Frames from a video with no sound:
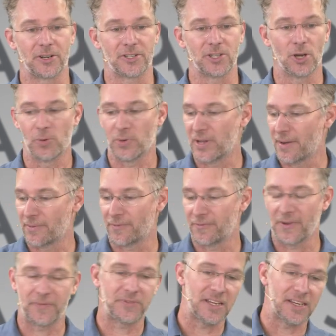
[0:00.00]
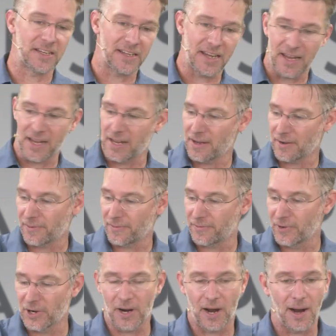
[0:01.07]
So we have a 15K
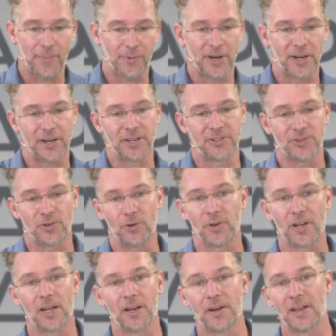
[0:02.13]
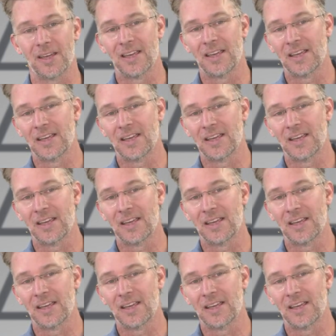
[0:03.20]
foot operated control gun.